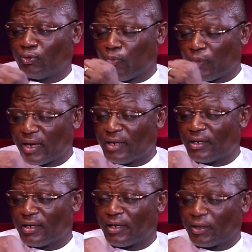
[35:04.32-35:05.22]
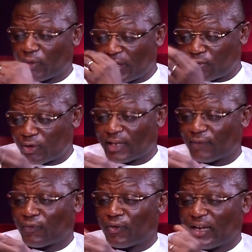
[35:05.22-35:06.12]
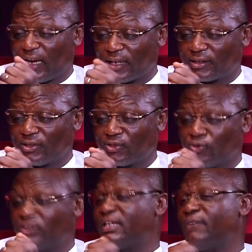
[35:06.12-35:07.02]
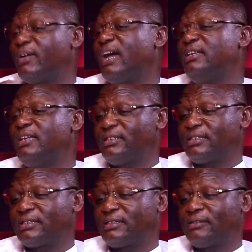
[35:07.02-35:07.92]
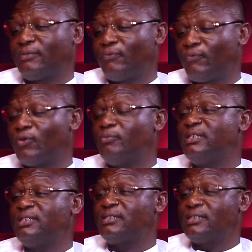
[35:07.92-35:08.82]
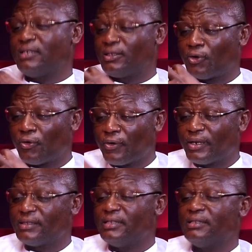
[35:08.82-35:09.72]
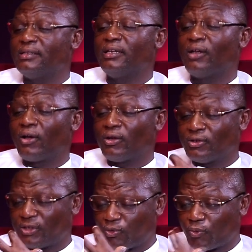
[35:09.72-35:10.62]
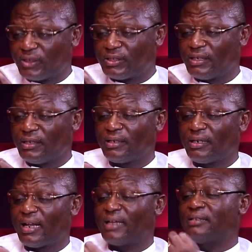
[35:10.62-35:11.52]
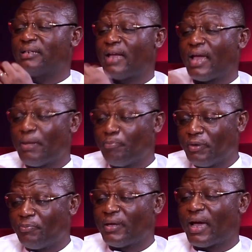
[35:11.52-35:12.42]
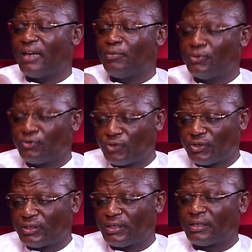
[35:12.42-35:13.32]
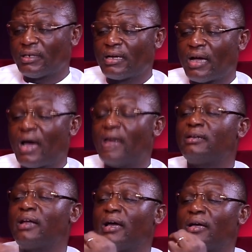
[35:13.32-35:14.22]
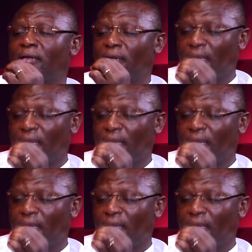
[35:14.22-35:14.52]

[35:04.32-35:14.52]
to win the 2024 elections to save Ghanaians from this deteriorating situation that the MPP administration under